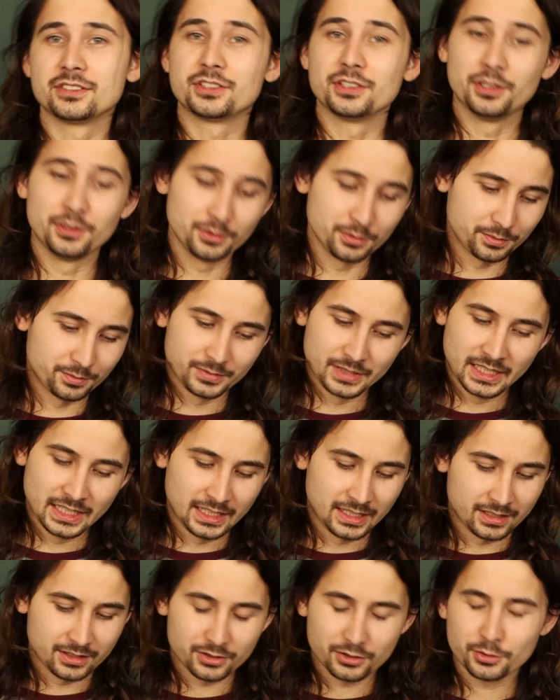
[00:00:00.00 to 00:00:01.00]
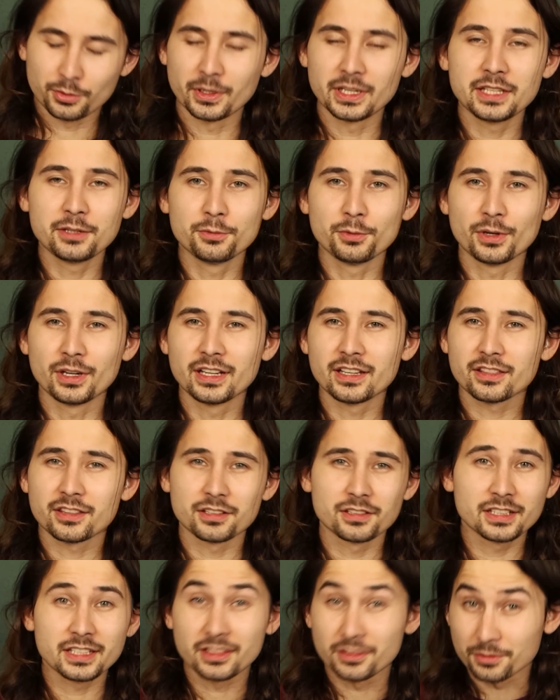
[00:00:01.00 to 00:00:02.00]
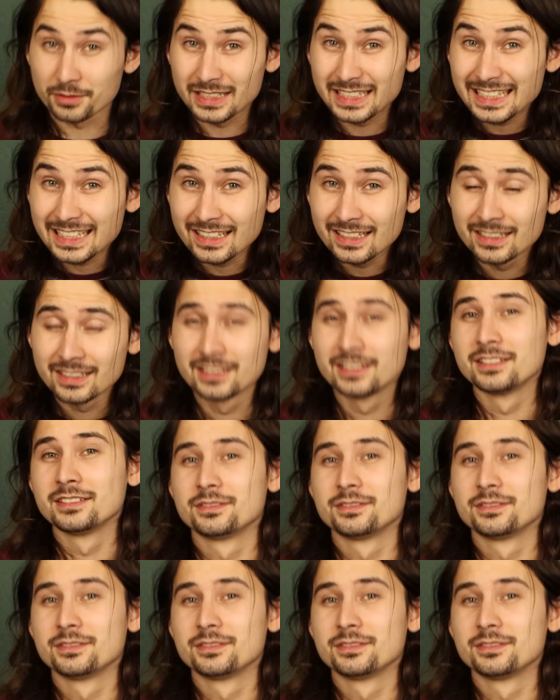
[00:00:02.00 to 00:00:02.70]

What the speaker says: So 2133,